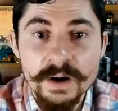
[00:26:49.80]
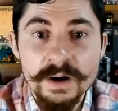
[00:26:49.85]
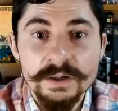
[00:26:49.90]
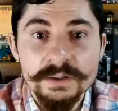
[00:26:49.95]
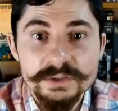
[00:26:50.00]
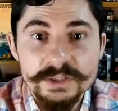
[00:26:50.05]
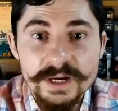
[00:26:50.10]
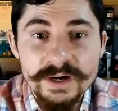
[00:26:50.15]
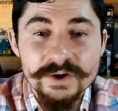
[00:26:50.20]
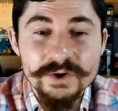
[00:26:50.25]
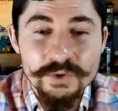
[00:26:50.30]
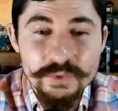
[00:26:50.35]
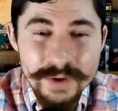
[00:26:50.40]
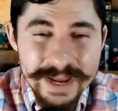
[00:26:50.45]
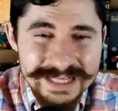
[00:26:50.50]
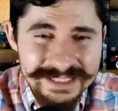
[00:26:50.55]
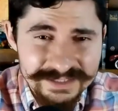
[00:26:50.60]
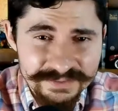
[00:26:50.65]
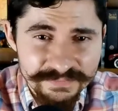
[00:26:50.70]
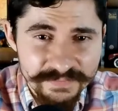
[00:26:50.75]
they are
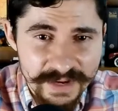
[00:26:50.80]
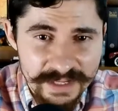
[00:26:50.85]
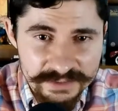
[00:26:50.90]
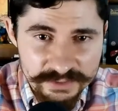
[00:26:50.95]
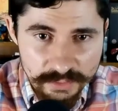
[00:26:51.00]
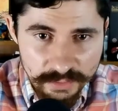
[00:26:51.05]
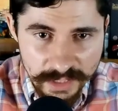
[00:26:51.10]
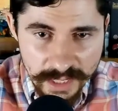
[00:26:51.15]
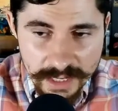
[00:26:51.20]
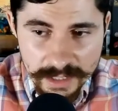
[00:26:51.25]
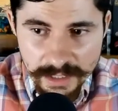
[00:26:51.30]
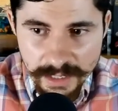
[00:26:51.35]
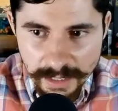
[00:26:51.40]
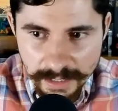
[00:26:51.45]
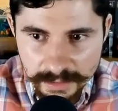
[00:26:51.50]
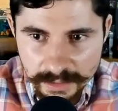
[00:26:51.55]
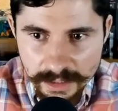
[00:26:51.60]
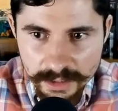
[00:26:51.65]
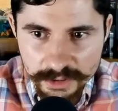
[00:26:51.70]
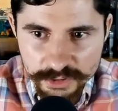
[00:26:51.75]
crazy fast, okay,
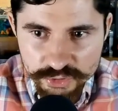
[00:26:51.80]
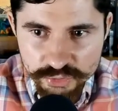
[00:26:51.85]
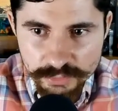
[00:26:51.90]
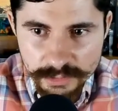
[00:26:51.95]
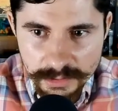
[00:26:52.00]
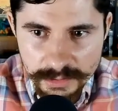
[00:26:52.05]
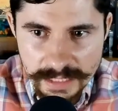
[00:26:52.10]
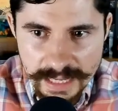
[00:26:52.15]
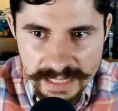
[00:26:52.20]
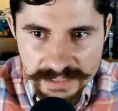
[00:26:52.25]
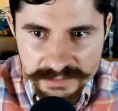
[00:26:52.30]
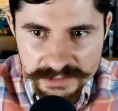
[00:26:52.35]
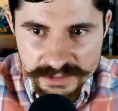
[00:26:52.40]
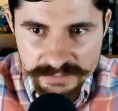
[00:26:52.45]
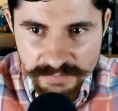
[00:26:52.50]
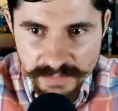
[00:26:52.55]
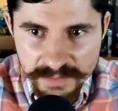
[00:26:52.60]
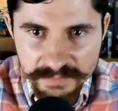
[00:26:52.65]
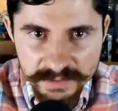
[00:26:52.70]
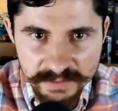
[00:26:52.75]
and it literally lasts
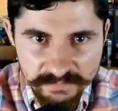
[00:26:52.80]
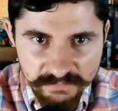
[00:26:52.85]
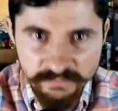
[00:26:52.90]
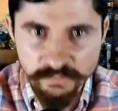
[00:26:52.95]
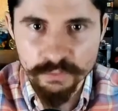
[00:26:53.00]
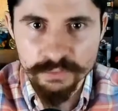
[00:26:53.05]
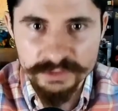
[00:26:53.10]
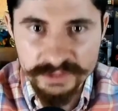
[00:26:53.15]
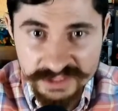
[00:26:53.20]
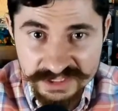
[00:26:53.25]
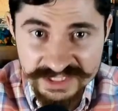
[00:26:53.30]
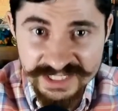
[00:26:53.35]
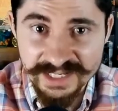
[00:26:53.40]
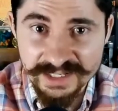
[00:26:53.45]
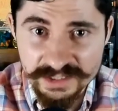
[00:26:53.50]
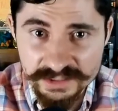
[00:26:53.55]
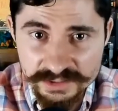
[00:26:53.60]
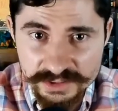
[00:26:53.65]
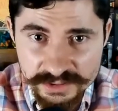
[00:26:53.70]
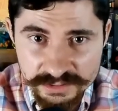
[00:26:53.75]
maybe 40
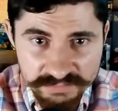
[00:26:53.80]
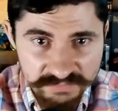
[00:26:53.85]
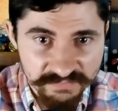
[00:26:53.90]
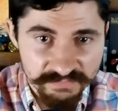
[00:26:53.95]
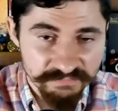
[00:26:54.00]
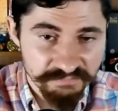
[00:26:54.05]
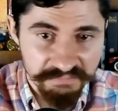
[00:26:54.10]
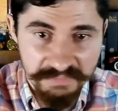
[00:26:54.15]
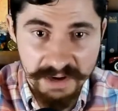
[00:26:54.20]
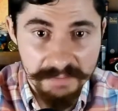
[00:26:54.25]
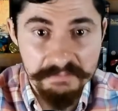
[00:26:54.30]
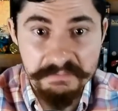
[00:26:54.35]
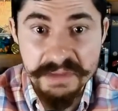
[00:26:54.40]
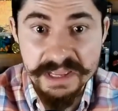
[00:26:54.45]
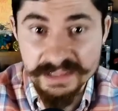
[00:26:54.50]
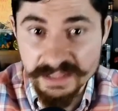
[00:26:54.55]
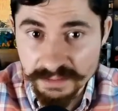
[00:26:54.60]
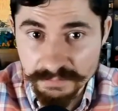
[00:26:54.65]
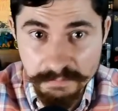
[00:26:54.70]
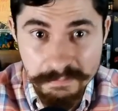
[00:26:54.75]
seconds, a
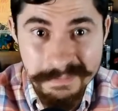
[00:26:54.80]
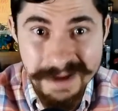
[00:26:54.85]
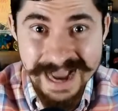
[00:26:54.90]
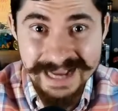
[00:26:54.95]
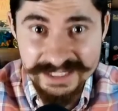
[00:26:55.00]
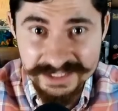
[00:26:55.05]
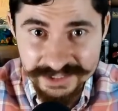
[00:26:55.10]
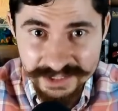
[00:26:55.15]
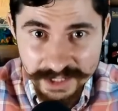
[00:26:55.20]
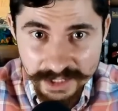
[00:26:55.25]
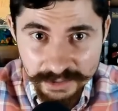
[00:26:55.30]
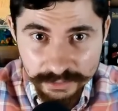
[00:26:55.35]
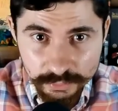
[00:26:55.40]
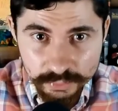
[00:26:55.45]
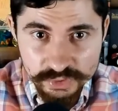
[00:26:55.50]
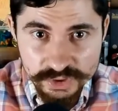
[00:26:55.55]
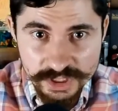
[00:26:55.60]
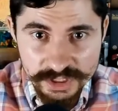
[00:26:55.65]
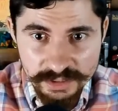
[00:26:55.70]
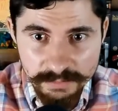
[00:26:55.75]
minute max to
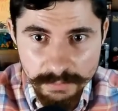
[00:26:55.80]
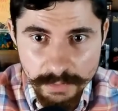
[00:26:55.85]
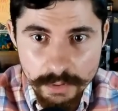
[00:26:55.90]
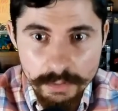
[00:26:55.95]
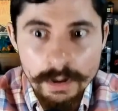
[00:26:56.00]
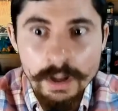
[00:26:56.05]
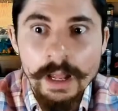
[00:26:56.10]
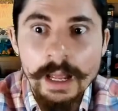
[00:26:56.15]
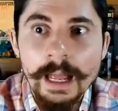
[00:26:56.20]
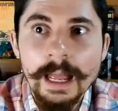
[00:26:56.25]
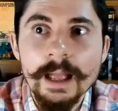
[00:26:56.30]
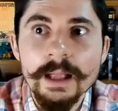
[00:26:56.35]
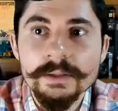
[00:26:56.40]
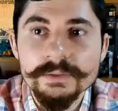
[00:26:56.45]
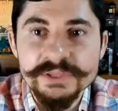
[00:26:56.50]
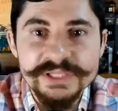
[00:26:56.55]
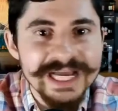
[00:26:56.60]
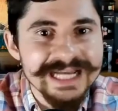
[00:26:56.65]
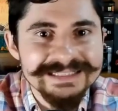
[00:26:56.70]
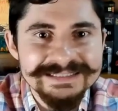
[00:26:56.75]
see them all,
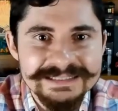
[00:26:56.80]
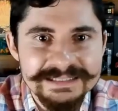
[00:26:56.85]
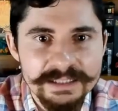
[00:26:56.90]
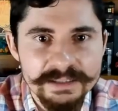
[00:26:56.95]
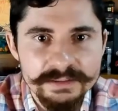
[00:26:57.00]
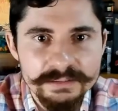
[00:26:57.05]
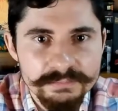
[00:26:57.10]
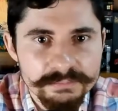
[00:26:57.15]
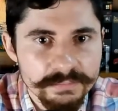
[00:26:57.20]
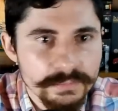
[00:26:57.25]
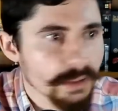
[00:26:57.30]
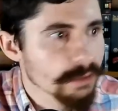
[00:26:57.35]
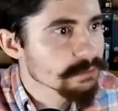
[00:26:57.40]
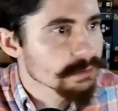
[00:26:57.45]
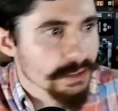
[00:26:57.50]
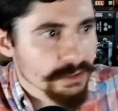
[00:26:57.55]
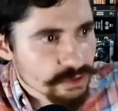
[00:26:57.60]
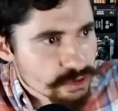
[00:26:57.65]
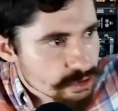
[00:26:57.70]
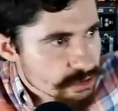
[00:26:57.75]
and that's it. And
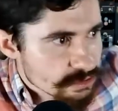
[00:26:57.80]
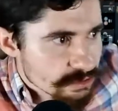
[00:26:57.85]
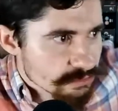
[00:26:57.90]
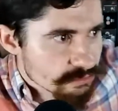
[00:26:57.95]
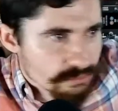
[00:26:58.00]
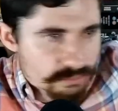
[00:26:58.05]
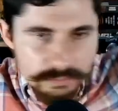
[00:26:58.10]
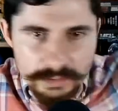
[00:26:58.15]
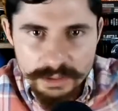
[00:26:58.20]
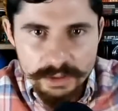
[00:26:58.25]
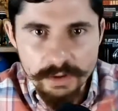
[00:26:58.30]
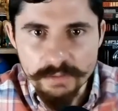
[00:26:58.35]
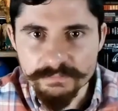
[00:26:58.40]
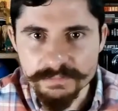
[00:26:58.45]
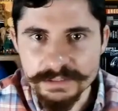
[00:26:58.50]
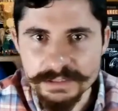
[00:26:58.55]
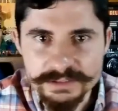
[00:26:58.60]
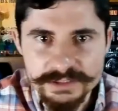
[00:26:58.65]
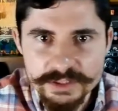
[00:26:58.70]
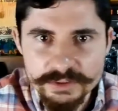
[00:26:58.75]
they just run off, and
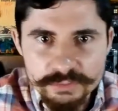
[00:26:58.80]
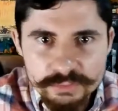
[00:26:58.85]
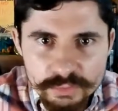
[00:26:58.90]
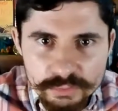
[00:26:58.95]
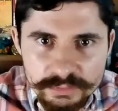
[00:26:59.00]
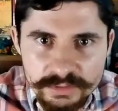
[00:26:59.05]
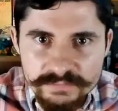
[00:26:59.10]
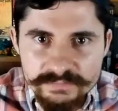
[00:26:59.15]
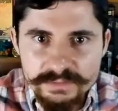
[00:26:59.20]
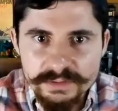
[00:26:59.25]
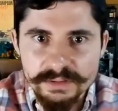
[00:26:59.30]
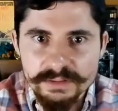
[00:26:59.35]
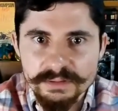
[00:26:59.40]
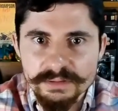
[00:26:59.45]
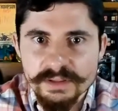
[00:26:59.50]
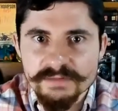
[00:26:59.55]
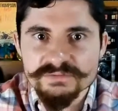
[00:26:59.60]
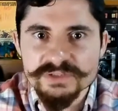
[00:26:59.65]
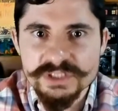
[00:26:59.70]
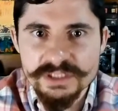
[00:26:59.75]
that's it. You
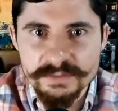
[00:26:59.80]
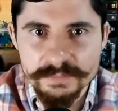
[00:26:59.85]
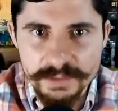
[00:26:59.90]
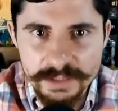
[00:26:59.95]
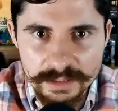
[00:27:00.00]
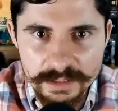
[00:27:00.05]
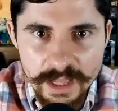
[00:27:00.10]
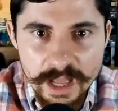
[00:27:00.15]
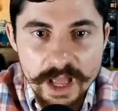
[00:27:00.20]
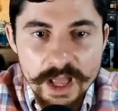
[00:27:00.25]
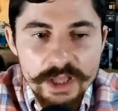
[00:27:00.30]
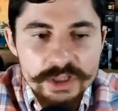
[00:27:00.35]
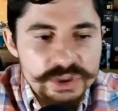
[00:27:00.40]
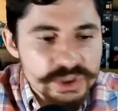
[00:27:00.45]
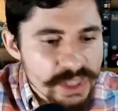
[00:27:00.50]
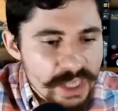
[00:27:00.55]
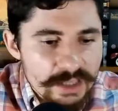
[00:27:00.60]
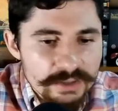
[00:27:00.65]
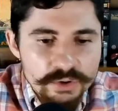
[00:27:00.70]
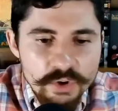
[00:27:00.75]
never see them again.
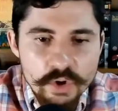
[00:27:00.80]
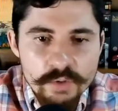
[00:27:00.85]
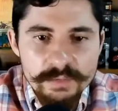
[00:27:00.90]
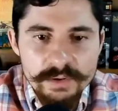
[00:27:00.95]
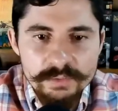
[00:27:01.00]
Stay at home and